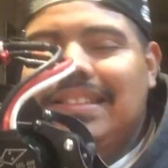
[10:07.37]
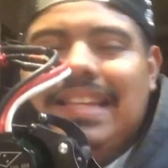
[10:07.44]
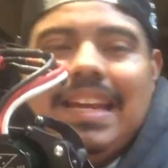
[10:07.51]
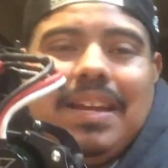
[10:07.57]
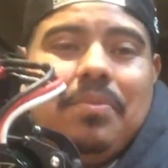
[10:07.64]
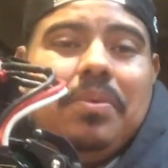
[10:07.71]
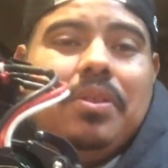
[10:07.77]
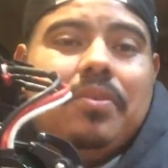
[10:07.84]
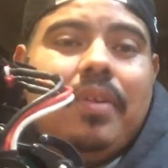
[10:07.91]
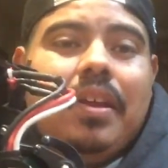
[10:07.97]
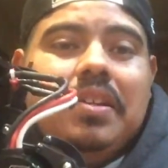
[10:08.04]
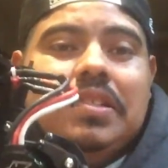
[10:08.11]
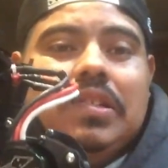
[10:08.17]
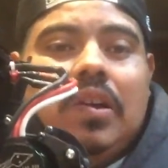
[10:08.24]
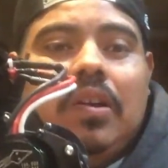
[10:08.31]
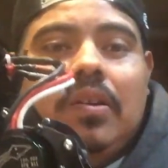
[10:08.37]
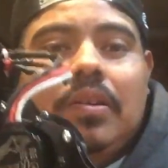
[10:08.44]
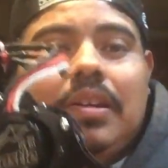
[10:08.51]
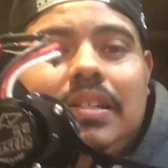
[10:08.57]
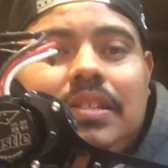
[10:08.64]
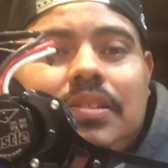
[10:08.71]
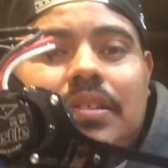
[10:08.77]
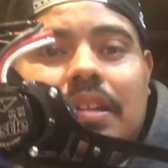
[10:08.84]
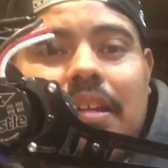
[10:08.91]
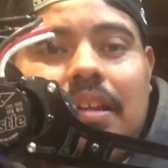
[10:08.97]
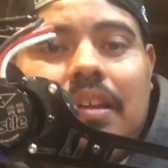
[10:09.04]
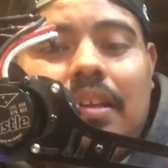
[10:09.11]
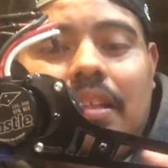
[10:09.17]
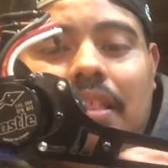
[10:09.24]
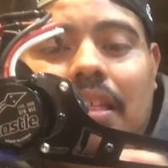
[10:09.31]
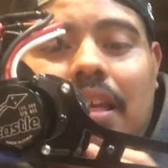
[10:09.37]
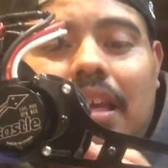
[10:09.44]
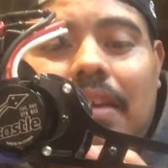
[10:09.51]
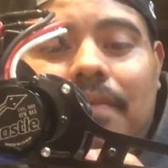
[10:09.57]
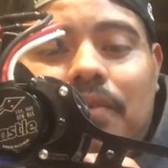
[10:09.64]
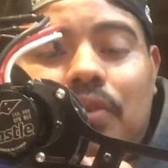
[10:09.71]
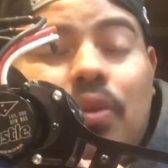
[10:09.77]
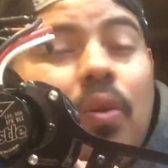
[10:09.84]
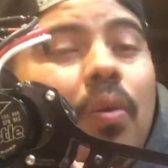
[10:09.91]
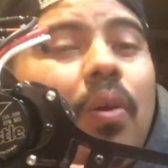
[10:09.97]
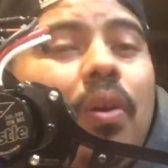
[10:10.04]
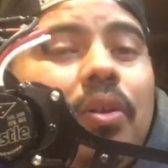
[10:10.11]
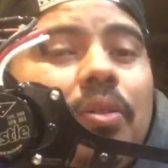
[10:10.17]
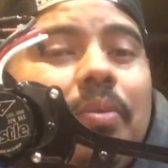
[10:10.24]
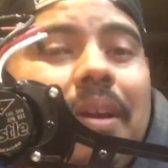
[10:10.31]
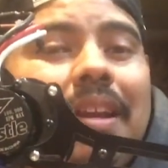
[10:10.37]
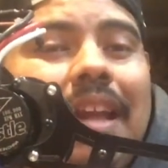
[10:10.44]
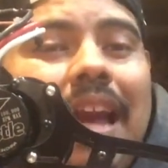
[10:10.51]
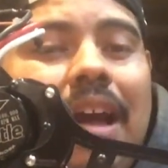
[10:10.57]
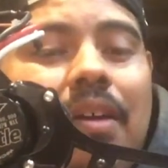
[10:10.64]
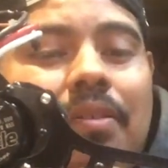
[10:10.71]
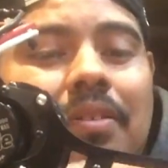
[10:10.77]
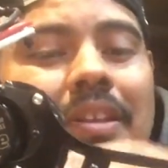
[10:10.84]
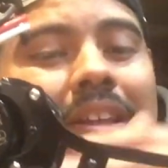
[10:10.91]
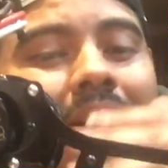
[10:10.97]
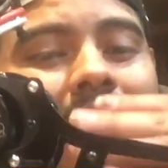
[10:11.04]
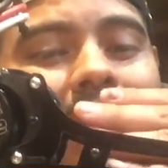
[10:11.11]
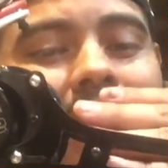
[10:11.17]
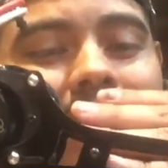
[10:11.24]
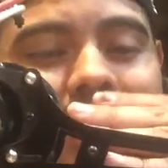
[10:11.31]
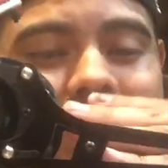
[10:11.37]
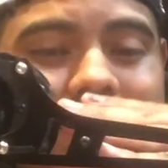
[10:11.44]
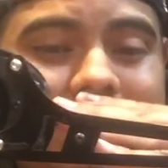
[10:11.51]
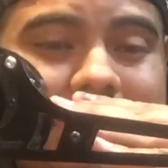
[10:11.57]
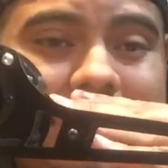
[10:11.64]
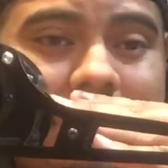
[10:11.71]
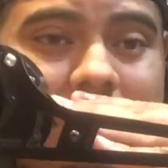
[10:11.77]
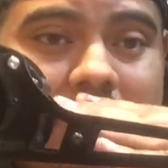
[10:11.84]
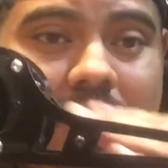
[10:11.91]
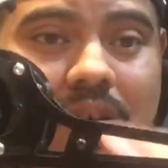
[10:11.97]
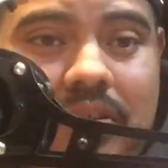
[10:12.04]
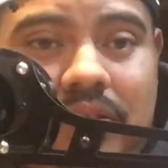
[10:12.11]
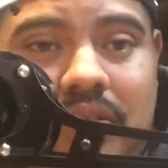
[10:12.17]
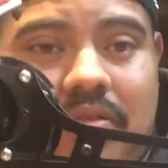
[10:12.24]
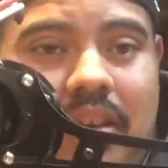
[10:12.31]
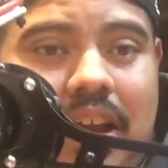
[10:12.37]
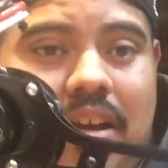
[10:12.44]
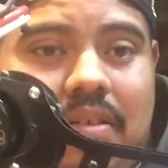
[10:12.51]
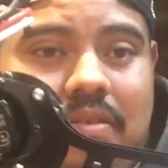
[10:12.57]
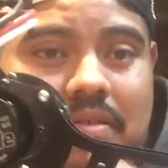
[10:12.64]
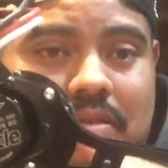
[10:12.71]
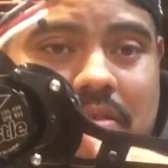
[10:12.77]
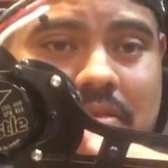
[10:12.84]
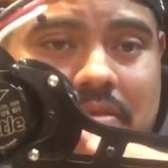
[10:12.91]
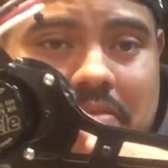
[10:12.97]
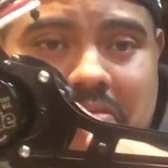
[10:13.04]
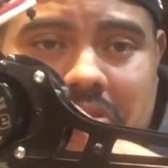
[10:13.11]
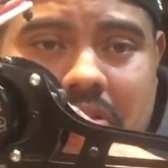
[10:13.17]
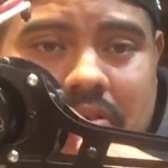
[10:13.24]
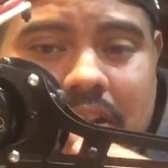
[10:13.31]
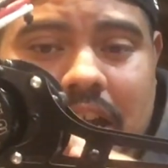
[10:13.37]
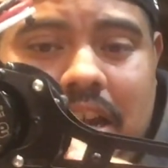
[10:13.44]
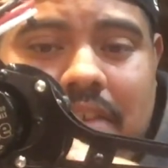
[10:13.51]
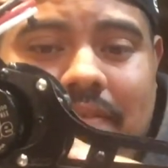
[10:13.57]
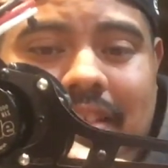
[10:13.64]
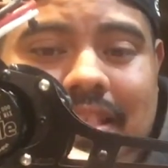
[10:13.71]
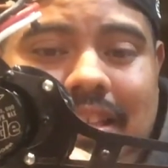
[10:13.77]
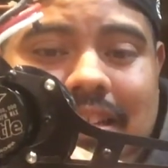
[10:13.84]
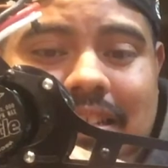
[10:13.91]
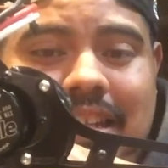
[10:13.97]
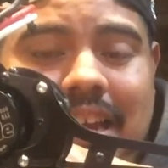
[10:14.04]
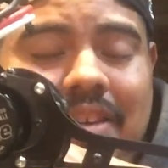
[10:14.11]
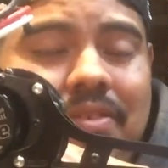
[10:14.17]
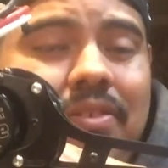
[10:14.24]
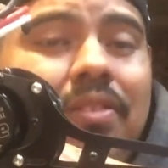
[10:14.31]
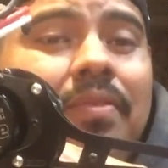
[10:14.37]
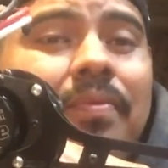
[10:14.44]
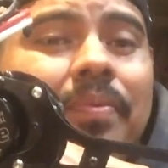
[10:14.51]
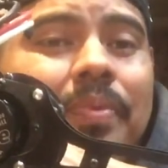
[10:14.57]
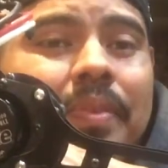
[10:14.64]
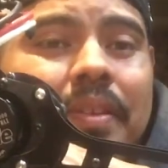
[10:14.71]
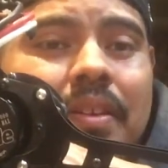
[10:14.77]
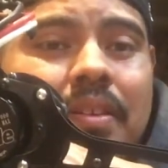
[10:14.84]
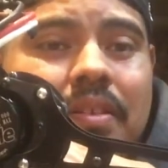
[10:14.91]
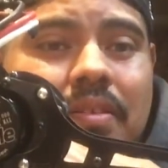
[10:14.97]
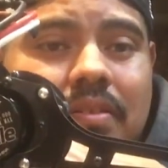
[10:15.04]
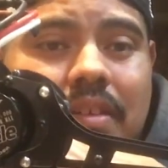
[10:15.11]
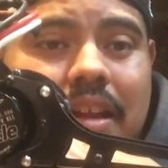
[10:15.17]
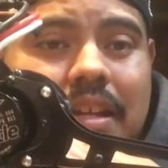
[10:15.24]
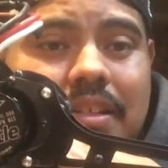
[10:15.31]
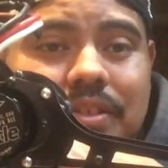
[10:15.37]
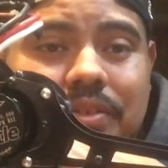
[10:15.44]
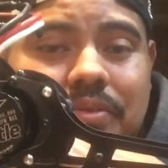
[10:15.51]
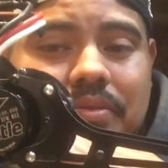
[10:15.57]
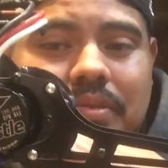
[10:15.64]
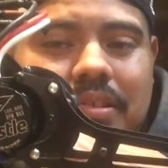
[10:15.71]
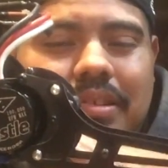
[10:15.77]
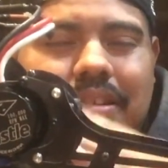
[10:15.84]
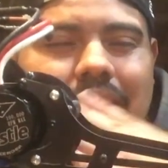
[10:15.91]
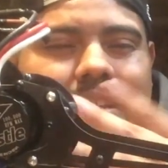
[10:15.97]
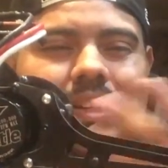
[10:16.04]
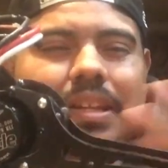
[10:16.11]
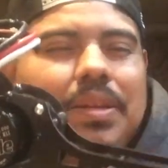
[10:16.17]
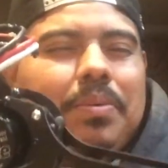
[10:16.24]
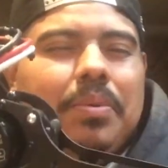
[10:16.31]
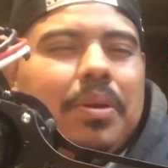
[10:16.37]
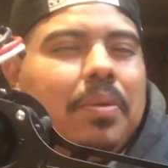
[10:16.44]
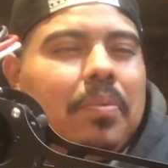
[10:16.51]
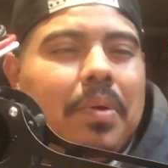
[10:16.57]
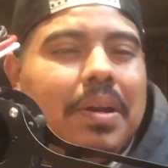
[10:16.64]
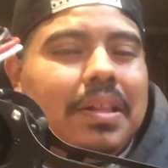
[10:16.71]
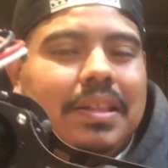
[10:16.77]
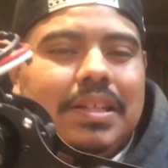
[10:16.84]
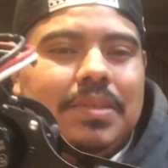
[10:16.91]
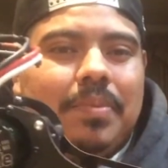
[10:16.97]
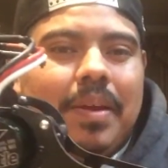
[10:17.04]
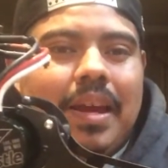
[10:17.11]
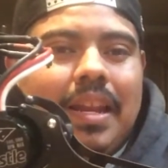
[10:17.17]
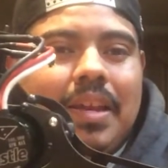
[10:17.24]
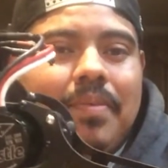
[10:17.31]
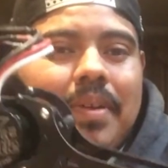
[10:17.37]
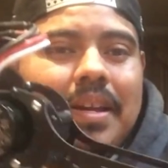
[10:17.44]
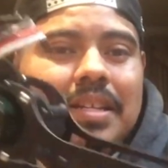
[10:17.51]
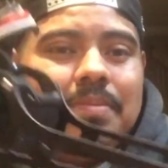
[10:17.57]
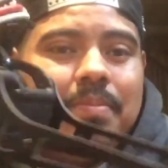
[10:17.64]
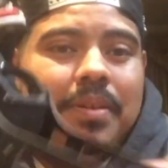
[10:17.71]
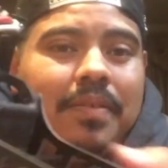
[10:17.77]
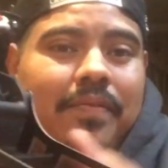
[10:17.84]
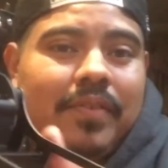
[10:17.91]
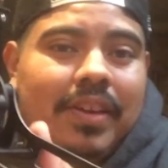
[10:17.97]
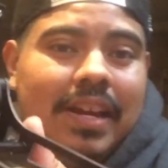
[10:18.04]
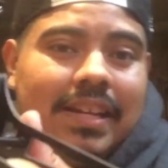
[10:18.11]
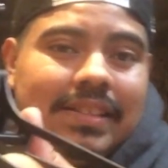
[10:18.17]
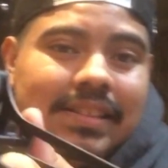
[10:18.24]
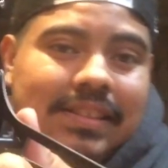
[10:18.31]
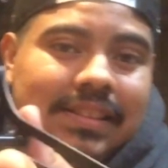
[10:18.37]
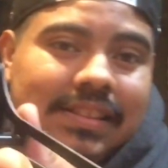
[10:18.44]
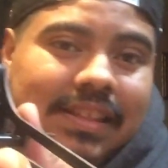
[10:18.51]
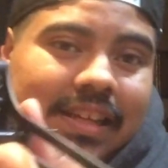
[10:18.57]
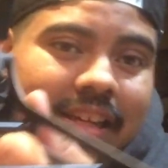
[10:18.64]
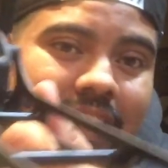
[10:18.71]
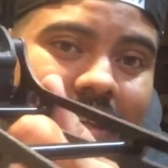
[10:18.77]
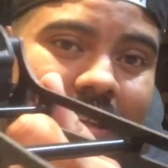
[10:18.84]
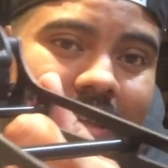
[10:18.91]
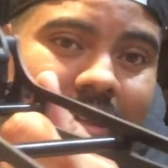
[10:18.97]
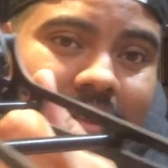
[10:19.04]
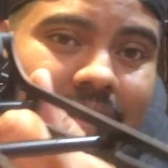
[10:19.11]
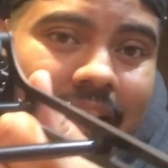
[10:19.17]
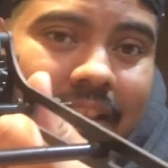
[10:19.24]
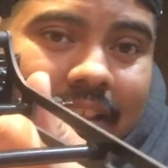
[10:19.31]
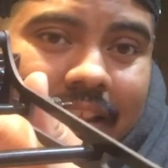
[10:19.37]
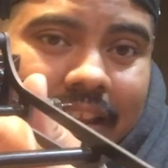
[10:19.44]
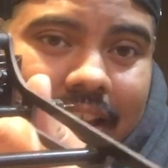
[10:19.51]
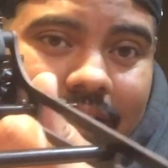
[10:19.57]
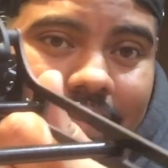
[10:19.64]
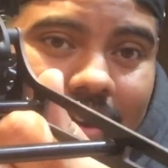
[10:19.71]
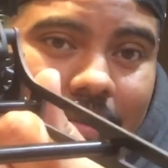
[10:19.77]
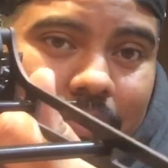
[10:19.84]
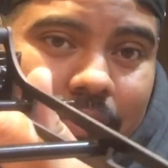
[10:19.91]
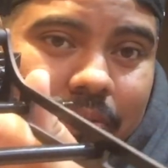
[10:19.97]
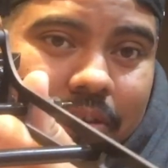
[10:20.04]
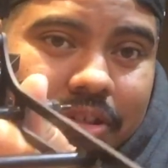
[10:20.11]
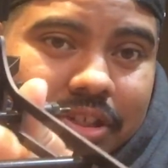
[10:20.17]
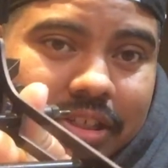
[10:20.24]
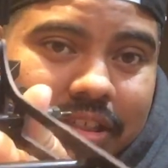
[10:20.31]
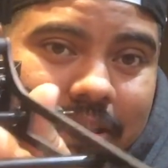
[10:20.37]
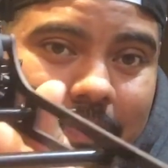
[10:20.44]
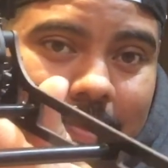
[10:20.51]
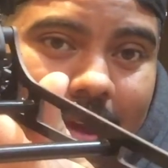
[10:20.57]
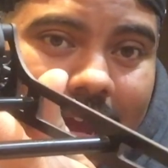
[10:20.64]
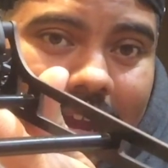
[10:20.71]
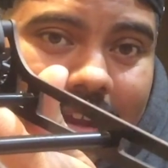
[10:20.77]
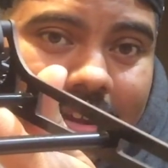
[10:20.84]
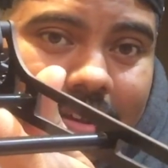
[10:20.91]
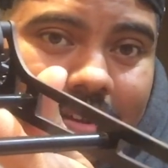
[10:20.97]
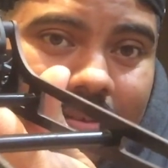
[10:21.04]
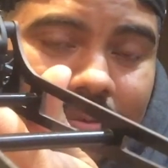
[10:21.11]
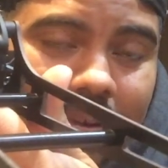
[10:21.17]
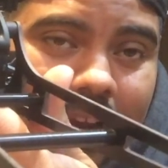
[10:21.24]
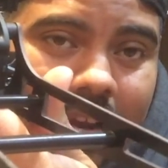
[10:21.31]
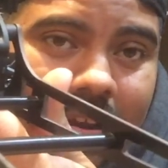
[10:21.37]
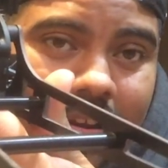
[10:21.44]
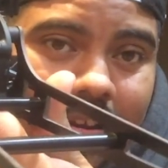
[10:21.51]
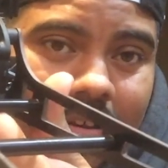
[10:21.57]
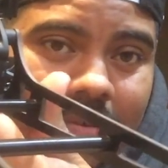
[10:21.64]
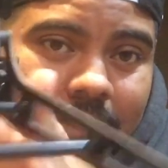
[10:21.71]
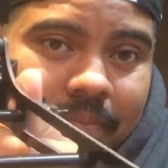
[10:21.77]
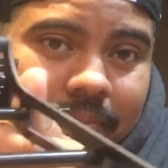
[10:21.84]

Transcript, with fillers: take it with a grain of salt because if you go all the way down, this thing's going to be on the ground, you know, kind of at this angle, right? So you wouldn't run it this way anyways, but if you guys can see, if I were to adjust it back right here,